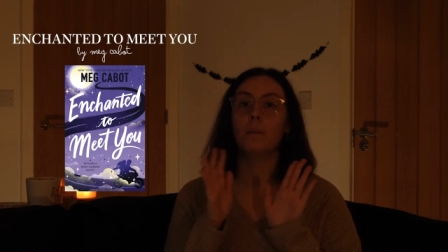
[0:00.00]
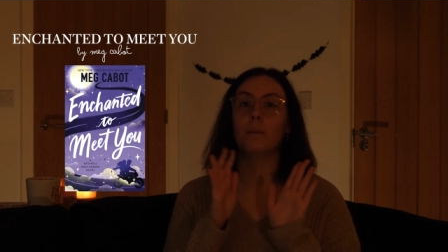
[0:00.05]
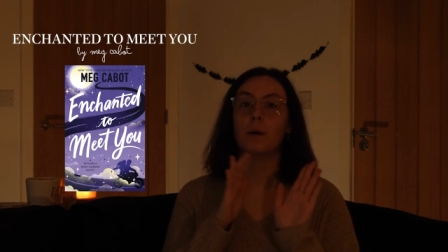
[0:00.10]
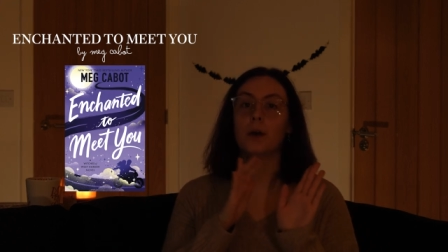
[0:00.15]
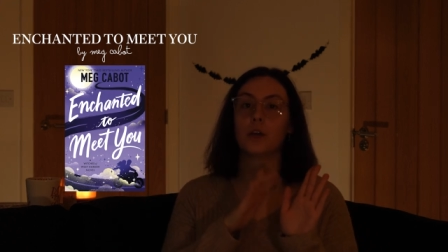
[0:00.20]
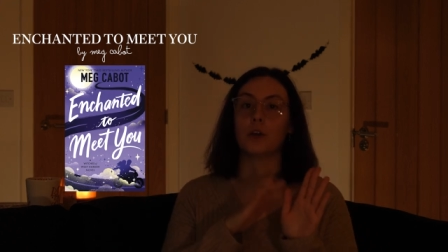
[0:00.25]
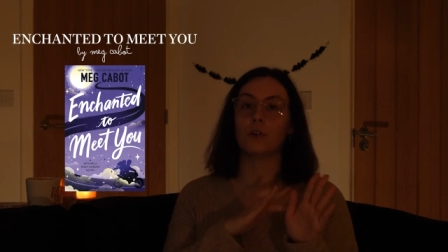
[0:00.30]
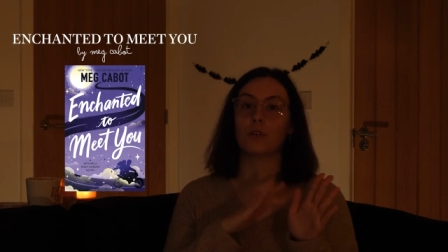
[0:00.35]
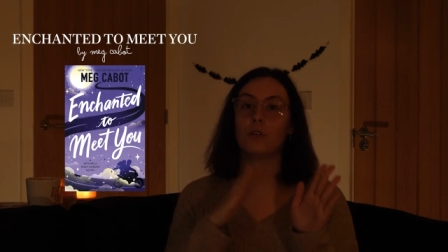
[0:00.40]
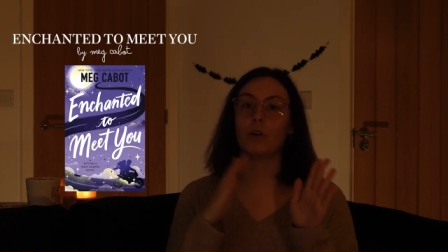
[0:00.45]

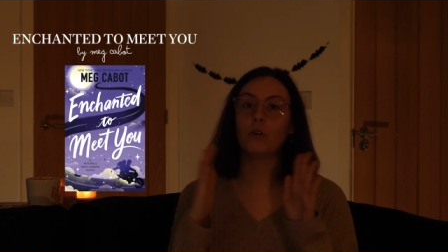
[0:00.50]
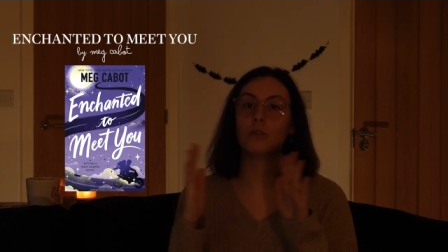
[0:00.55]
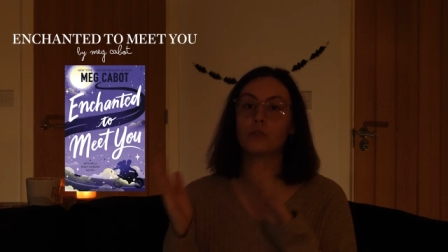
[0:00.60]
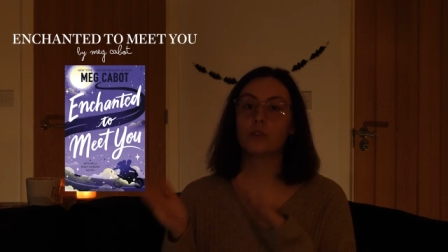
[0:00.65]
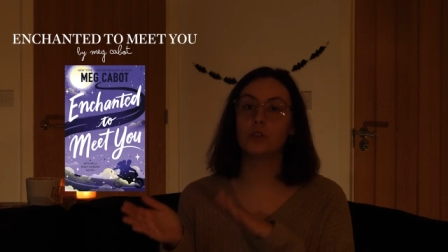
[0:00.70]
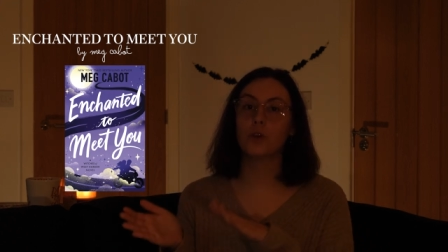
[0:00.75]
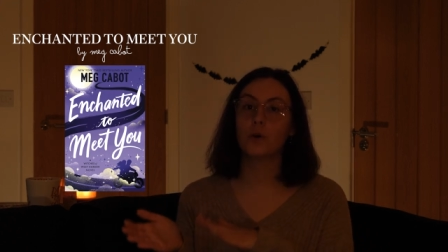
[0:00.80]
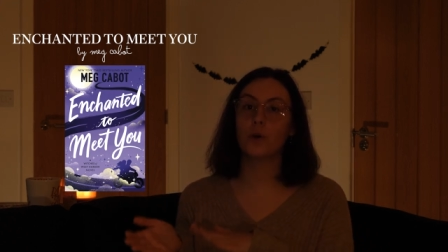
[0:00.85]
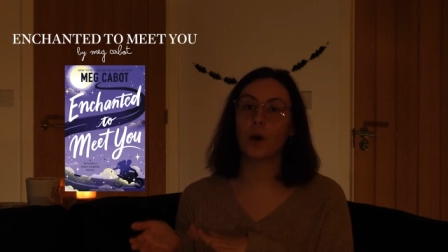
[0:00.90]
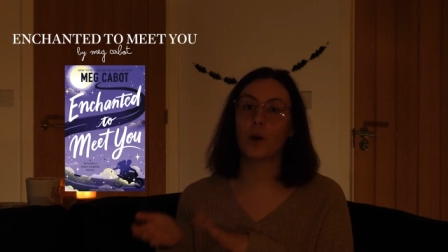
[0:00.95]
but you're
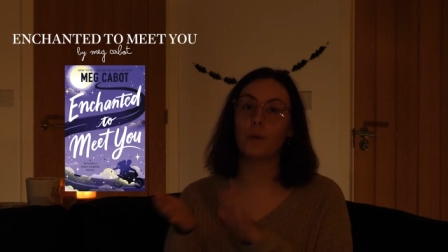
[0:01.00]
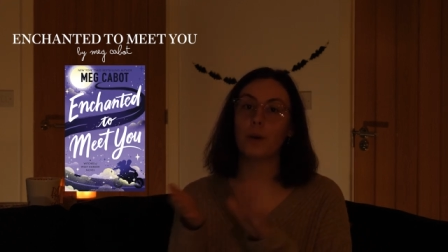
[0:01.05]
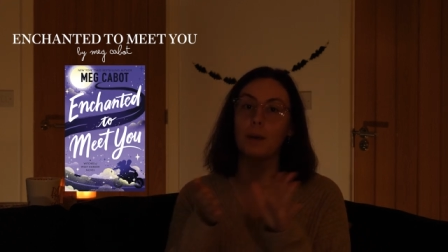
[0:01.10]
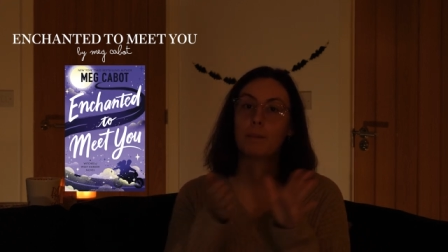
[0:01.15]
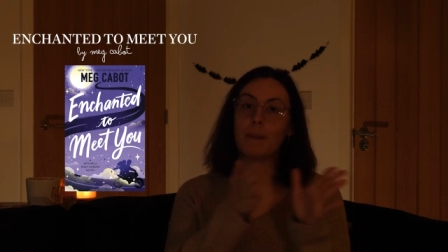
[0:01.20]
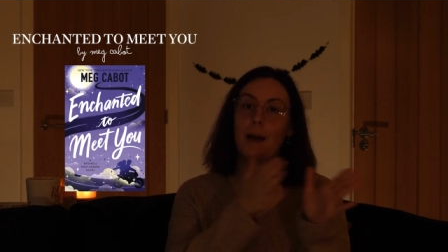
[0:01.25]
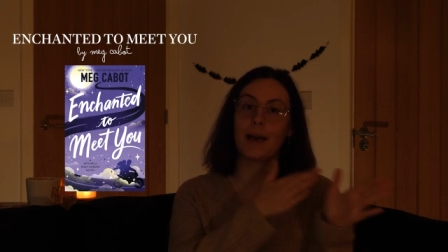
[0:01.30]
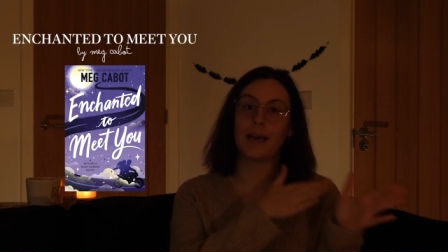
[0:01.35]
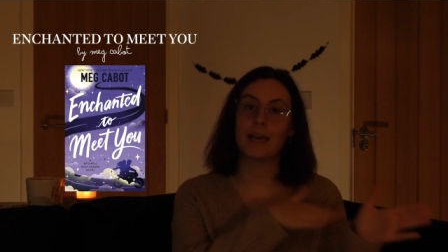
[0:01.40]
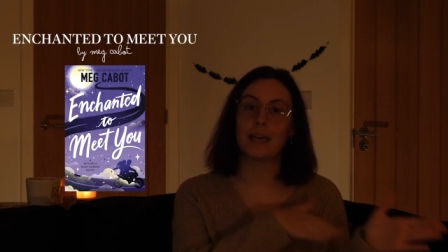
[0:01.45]
also
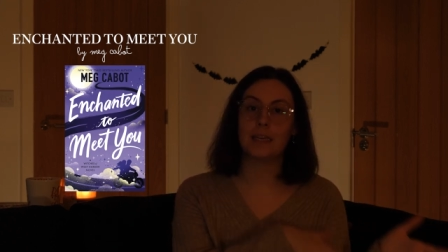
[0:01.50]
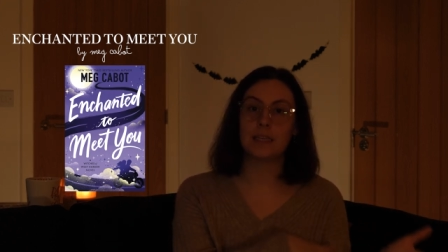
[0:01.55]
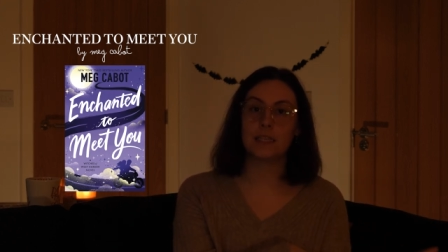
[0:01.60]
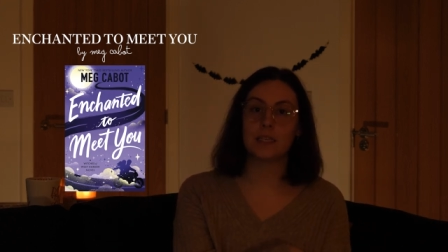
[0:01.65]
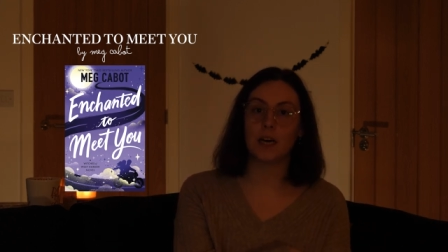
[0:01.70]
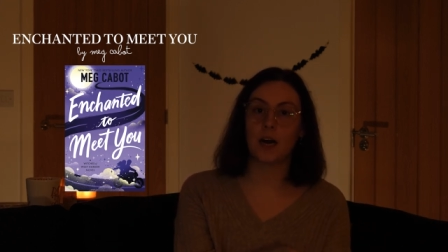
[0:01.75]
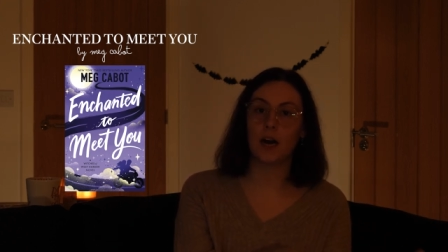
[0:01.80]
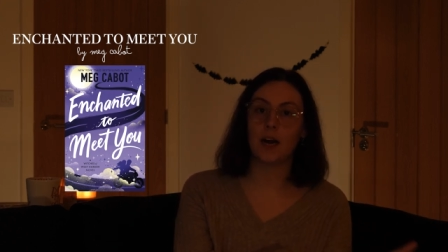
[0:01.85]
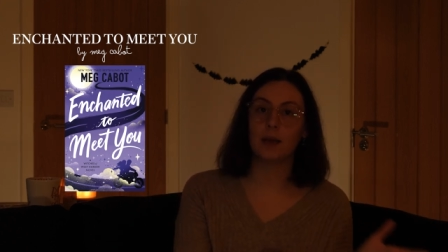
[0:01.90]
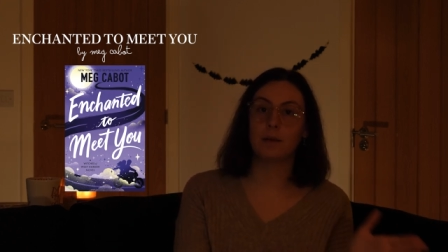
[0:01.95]
going back in
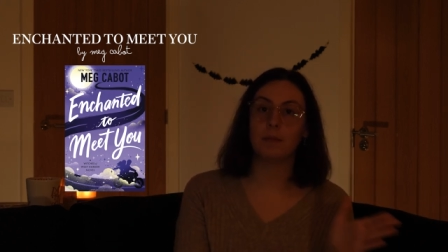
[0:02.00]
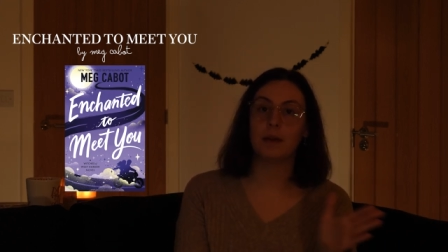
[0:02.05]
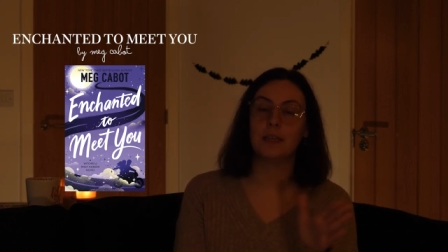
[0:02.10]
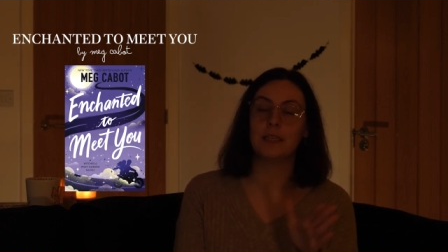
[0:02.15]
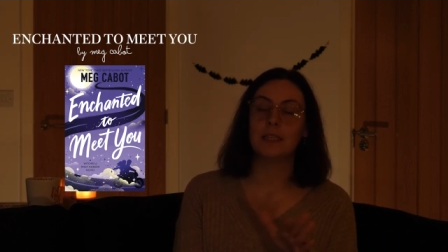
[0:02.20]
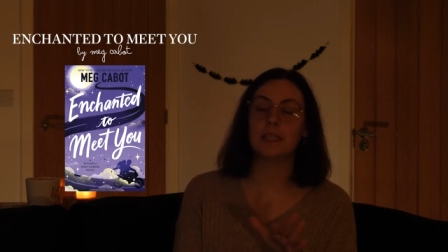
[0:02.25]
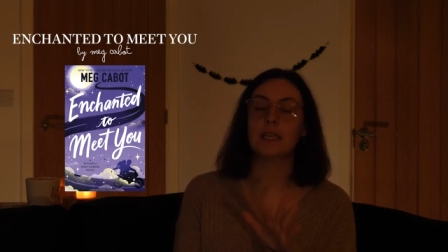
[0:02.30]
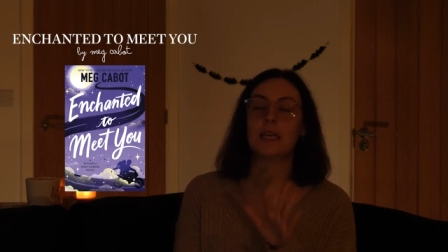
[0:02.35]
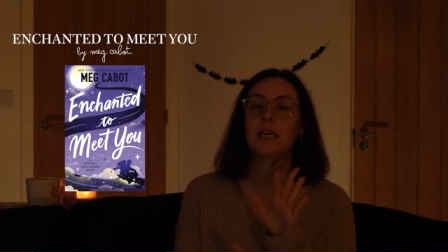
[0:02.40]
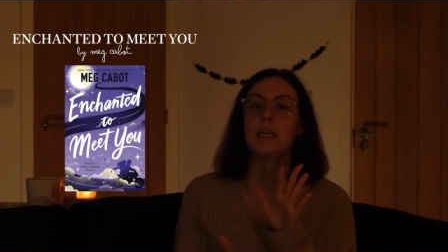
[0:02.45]
time and
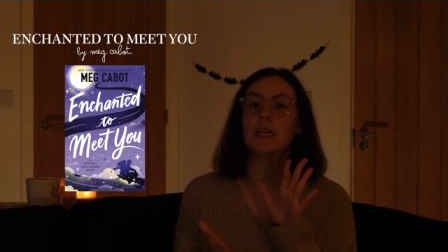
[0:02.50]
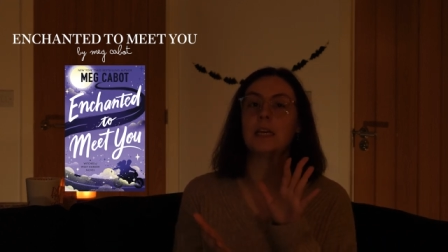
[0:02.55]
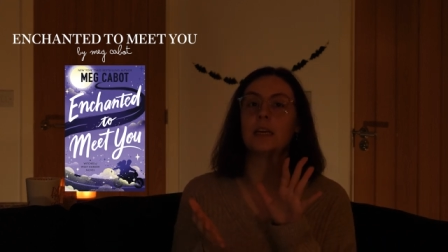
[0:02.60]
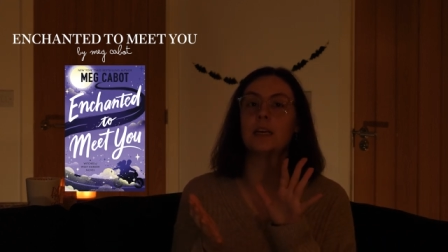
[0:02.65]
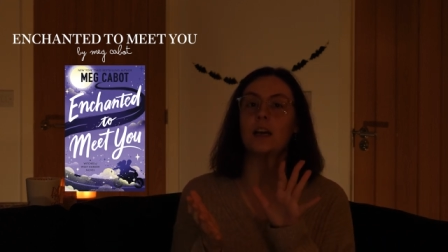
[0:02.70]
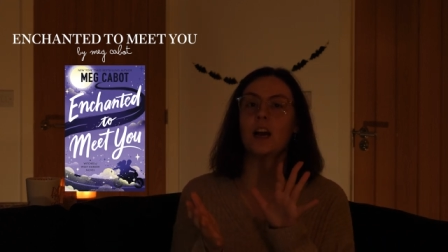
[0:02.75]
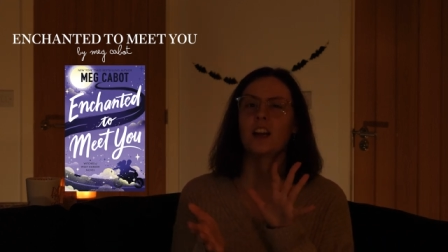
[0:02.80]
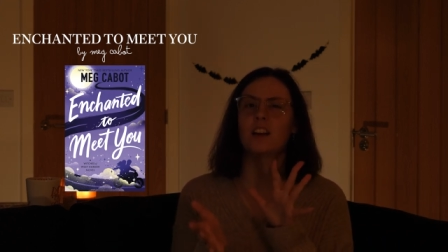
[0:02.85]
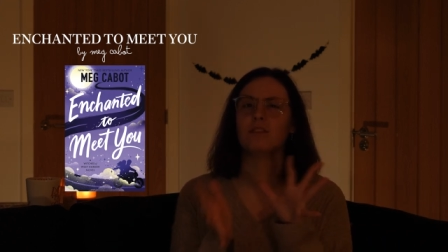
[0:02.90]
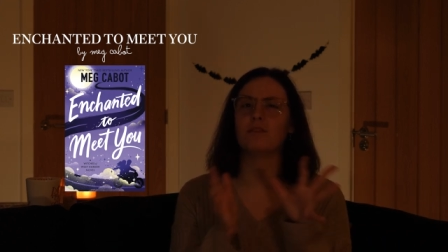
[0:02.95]
seeing kind